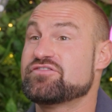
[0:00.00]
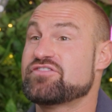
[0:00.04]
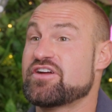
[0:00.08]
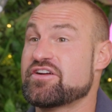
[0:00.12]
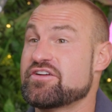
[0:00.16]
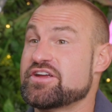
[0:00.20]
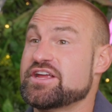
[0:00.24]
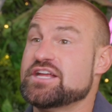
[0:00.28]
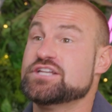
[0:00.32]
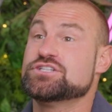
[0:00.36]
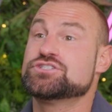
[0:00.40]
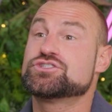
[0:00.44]
a
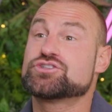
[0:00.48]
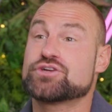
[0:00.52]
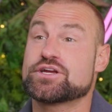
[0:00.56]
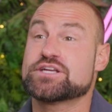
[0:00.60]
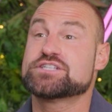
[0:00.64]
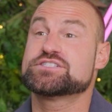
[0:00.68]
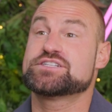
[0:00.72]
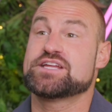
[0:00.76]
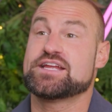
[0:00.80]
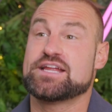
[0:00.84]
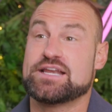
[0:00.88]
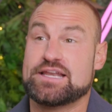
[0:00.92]
very
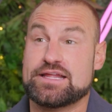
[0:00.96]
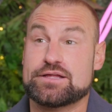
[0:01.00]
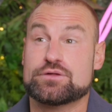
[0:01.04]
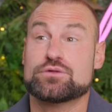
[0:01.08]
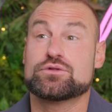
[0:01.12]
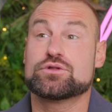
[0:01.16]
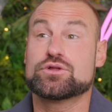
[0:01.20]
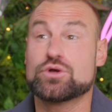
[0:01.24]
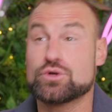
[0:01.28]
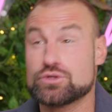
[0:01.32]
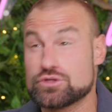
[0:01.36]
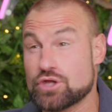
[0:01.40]
interesting
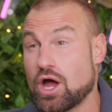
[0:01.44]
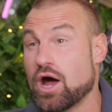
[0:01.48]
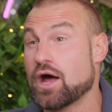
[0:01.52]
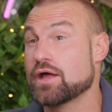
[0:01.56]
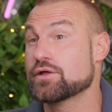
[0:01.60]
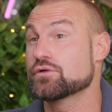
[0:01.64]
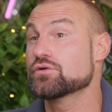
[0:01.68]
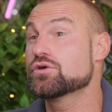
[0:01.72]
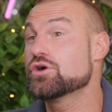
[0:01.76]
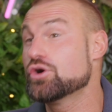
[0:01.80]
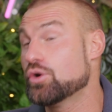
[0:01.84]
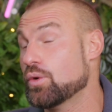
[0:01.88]
little
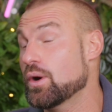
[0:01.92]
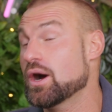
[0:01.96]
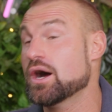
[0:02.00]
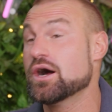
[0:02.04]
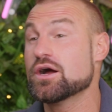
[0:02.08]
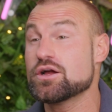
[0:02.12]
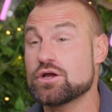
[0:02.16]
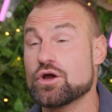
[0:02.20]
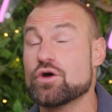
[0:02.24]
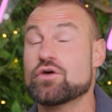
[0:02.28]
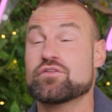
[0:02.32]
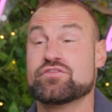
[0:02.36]
dial
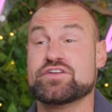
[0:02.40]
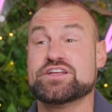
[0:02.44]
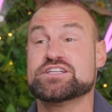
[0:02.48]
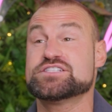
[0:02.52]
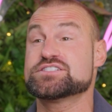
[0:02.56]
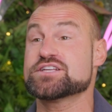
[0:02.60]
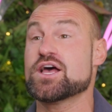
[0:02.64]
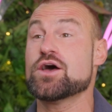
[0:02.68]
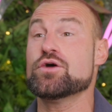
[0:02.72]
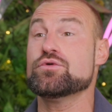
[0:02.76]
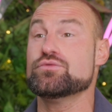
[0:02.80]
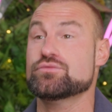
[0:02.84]
quirk of
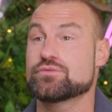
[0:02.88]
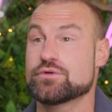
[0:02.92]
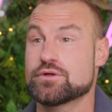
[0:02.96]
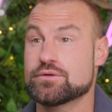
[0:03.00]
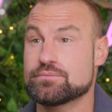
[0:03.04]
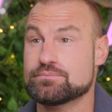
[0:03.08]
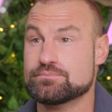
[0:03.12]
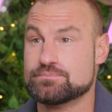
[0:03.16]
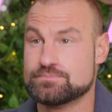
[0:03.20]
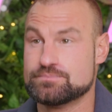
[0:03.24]
its own.